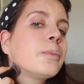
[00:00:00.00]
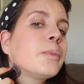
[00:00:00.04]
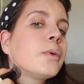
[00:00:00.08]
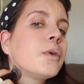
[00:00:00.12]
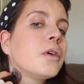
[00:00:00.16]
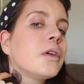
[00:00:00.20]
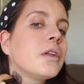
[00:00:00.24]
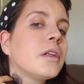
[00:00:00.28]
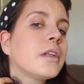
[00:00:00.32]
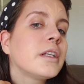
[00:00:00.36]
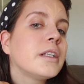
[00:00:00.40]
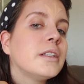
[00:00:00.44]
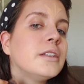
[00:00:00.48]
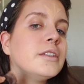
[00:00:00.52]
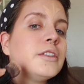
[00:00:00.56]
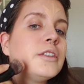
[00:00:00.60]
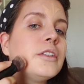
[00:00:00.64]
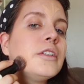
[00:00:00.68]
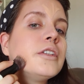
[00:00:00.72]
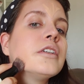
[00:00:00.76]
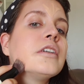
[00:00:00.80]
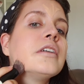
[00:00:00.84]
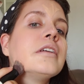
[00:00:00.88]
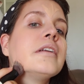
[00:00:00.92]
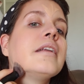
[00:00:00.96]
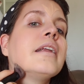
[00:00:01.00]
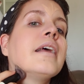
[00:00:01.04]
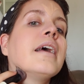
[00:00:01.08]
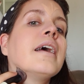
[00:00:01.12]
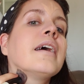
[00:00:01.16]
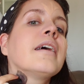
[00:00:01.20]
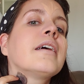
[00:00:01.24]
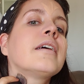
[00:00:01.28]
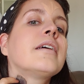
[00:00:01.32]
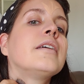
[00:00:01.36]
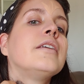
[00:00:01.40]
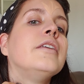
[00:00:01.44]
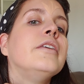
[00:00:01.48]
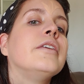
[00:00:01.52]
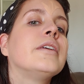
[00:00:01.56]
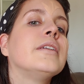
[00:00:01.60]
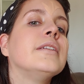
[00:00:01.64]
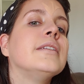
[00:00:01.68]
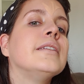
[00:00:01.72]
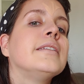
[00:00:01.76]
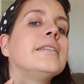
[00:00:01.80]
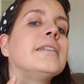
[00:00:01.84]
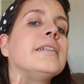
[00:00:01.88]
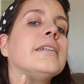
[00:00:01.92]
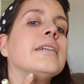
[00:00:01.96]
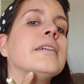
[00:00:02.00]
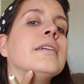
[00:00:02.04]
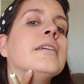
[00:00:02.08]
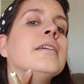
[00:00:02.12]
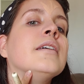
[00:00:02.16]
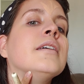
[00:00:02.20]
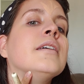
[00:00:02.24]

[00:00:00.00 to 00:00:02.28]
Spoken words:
pull it into your neck. You can see